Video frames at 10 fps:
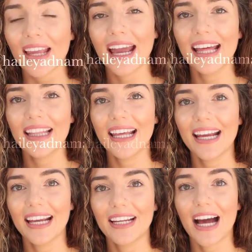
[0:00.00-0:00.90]
And
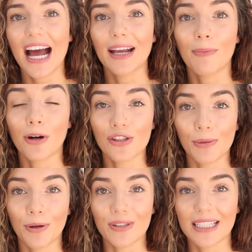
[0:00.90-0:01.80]
then I am also
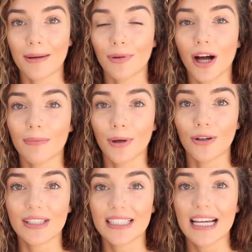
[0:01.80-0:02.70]
posting a blog
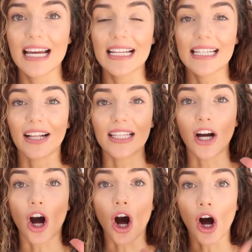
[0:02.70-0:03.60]
post telling
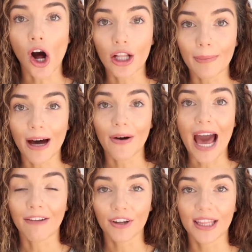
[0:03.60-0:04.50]
all about
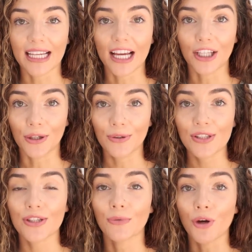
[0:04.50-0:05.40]
everything I use,
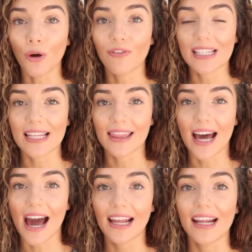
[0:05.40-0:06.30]
so go visit
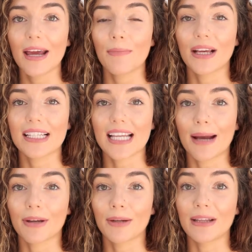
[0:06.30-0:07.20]
that because I'm
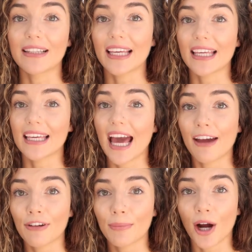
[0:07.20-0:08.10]
going to be linking
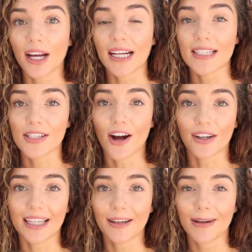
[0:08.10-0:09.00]
every product and
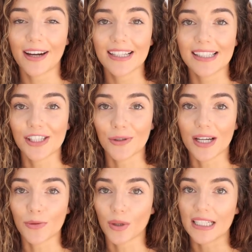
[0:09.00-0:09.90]
talking about it since you
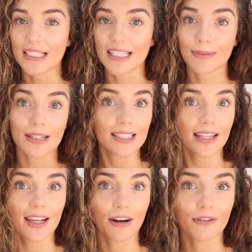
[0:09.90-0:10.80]
guys wanted to see my
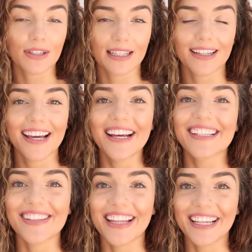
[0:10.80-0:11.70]
skincare routine.
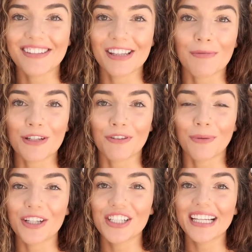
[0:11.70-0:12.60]
So thank you so much for
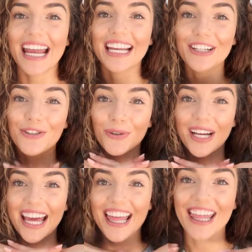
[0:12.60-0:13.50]
watching and
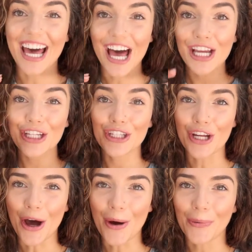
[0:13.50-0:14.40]
enjoy the
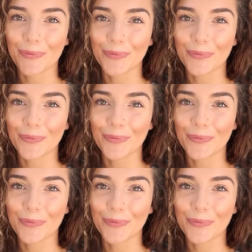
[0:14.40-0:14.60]
show.